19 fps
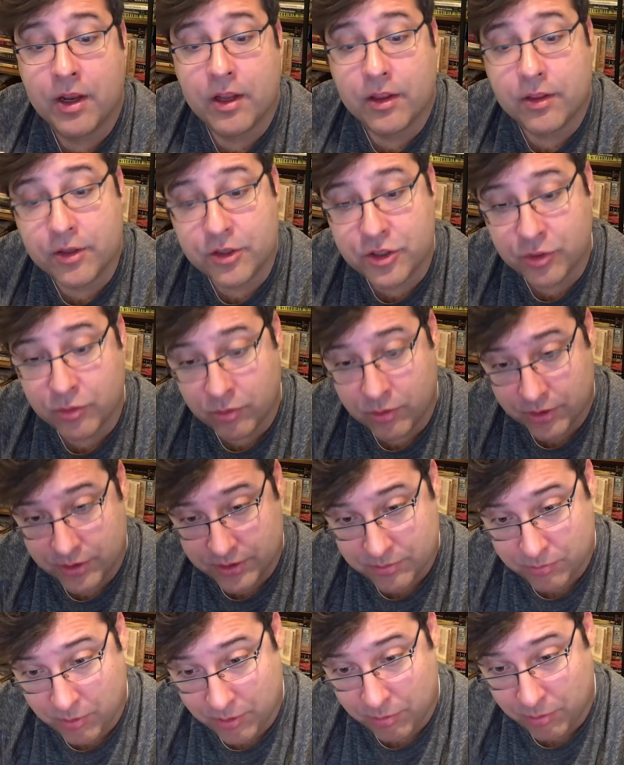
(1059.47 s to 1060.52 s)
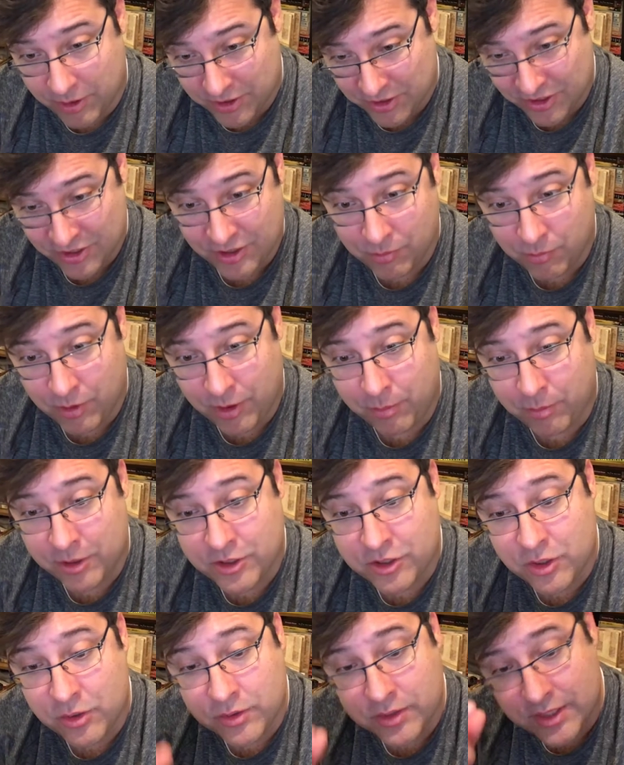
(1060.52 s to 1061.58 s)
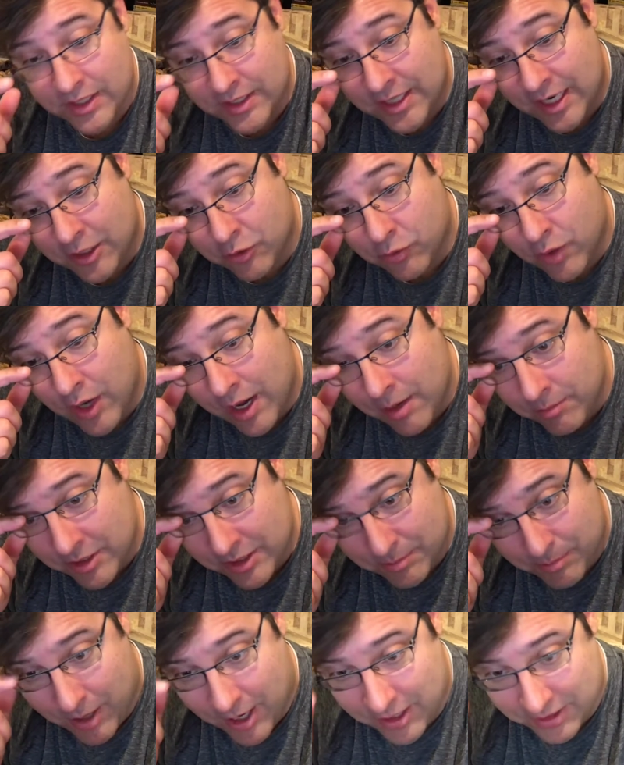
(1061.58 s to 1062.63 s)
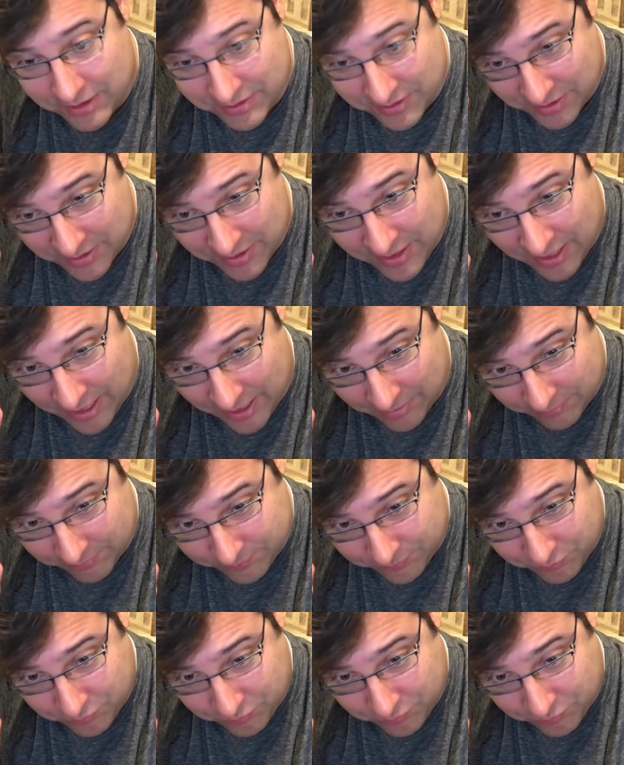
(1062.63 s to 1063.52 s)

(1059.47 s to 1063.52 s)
The jewels with which Eustace had crammed his pockets in the cave